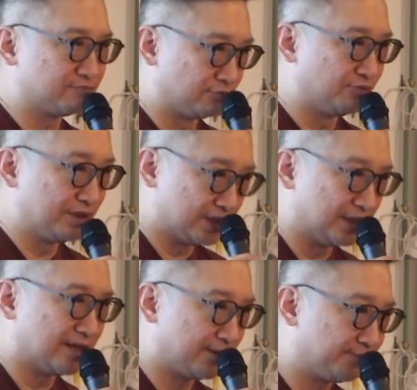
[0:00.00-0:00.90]
written
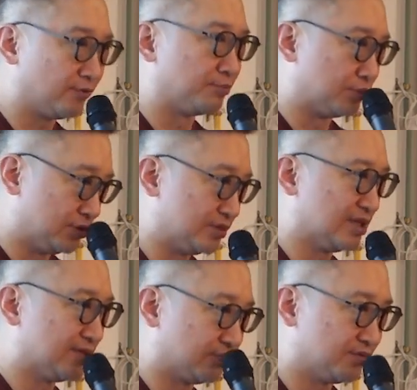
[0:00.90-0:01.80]
enough or produced
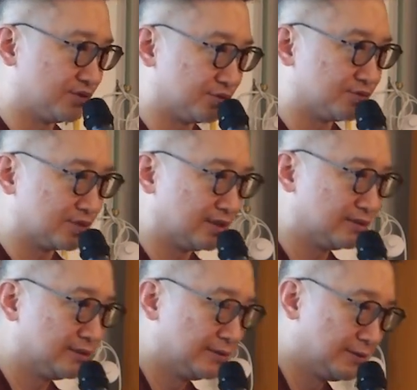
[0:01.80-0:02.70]
enough of these shows.
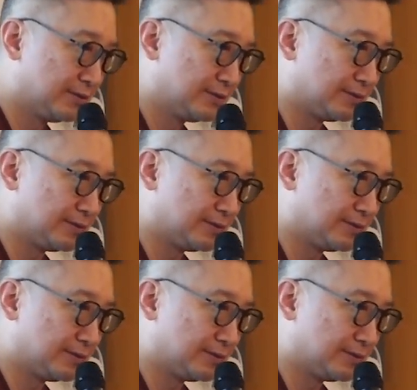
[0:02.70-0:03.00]
Mm.